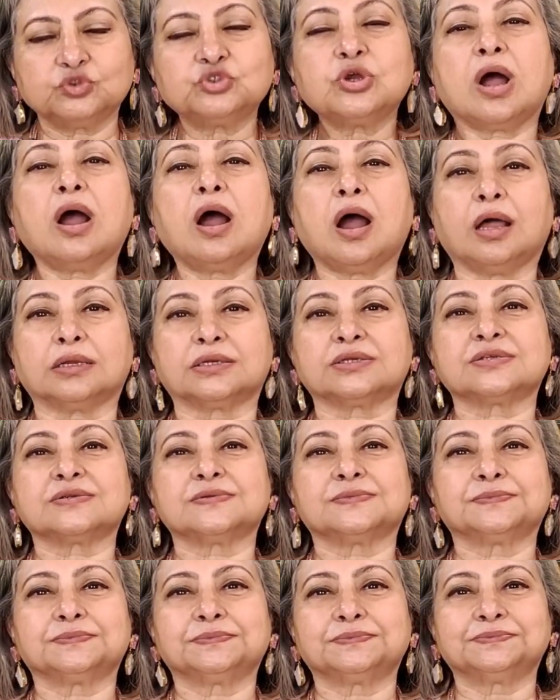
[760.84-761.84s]
The heart.
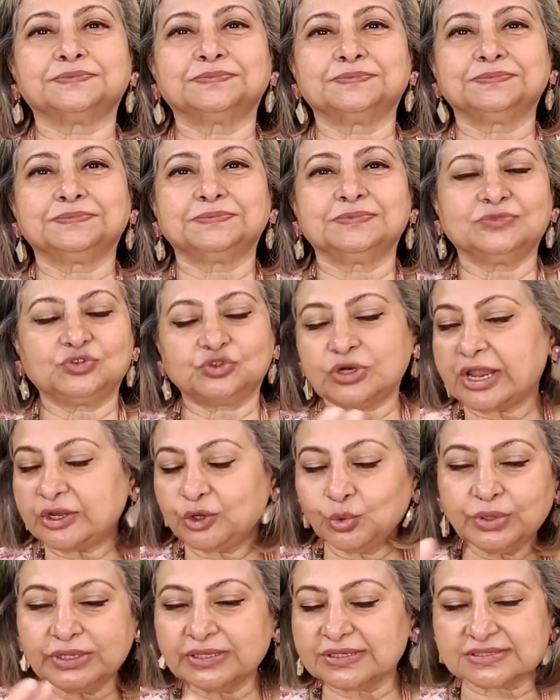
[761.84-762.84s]
Try
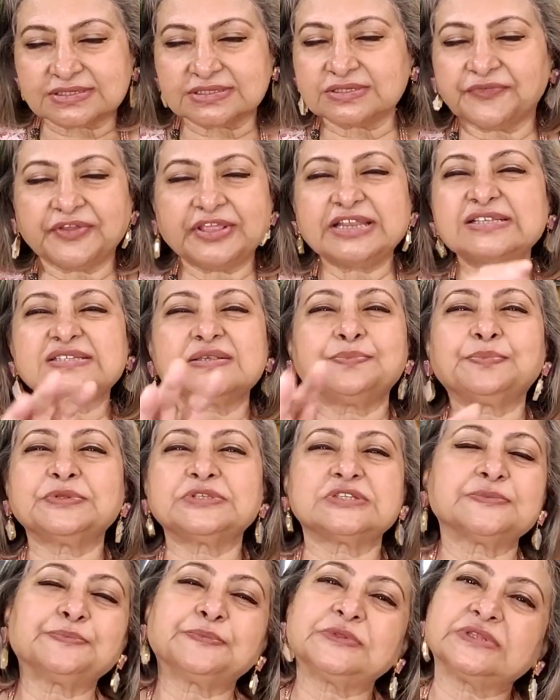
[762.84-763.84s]
doing this. It's a very
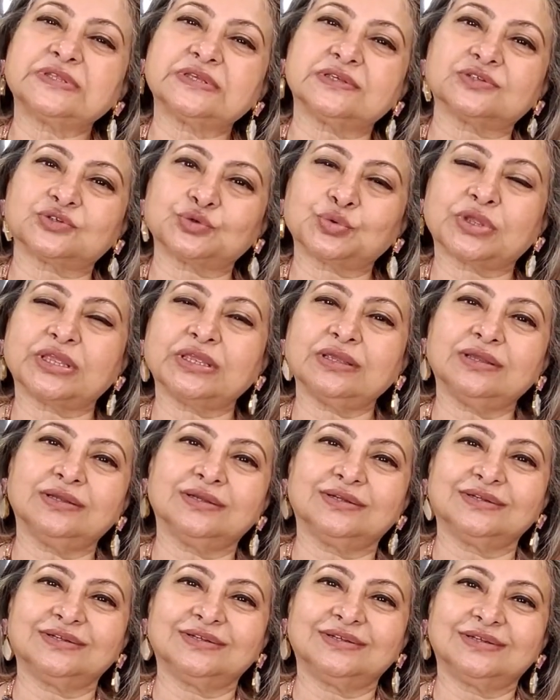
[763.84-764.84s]
simple things, okay?
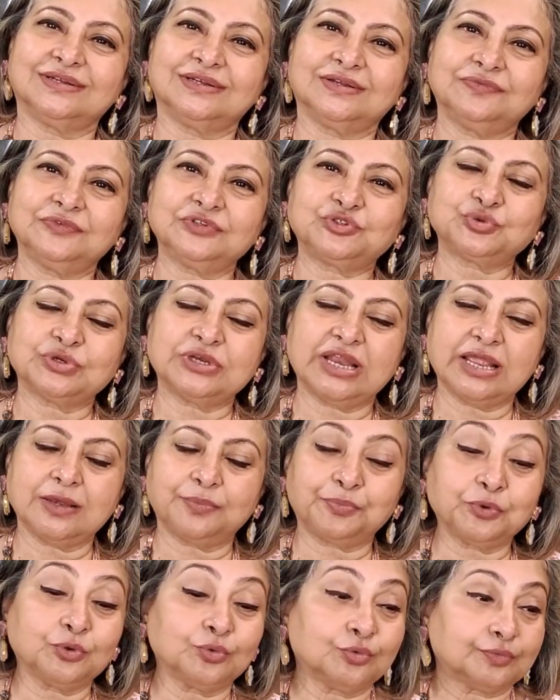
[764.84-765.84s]
Which will
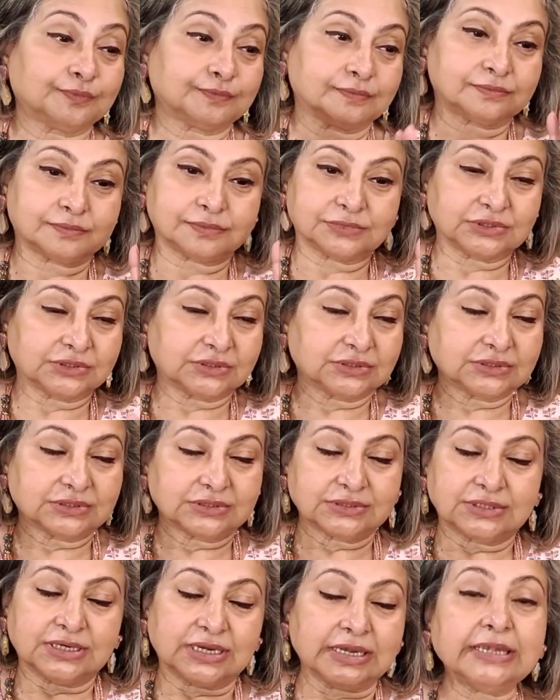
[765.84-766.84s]
help you
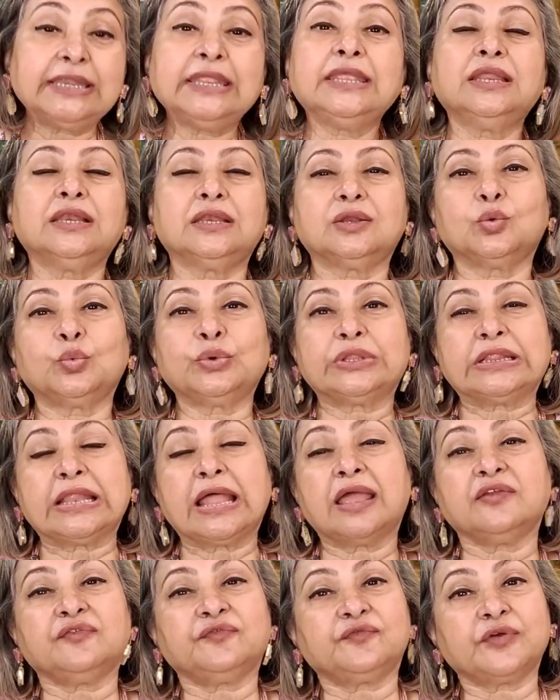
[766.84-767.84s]
deal with
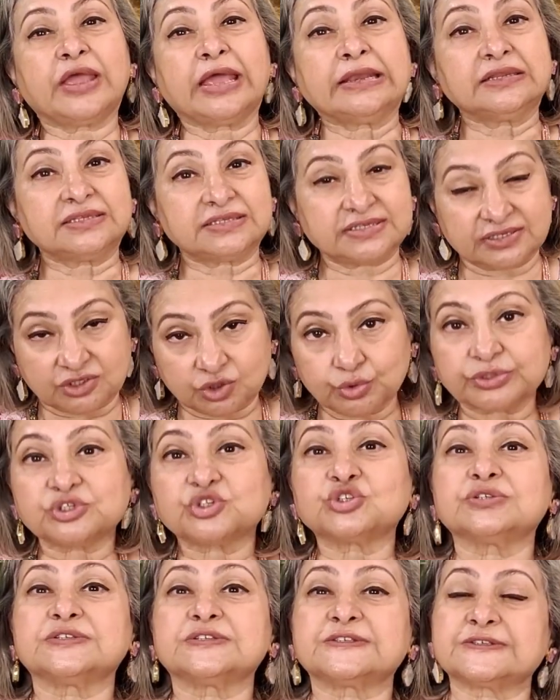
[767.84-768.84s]
life and its
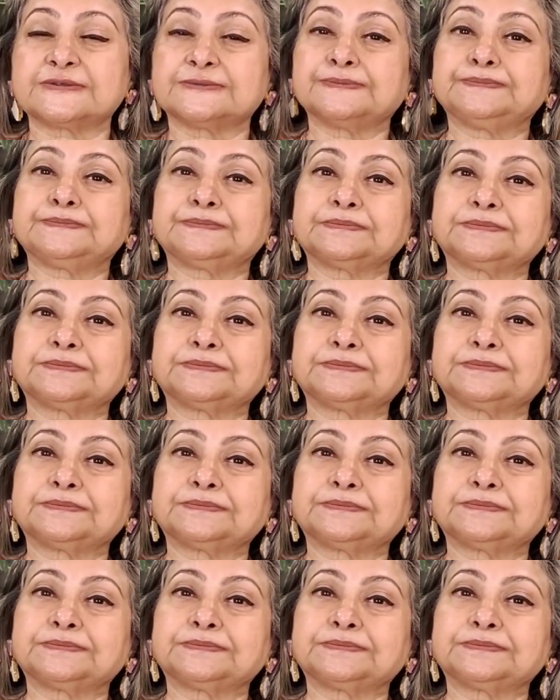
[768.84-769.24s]
situations.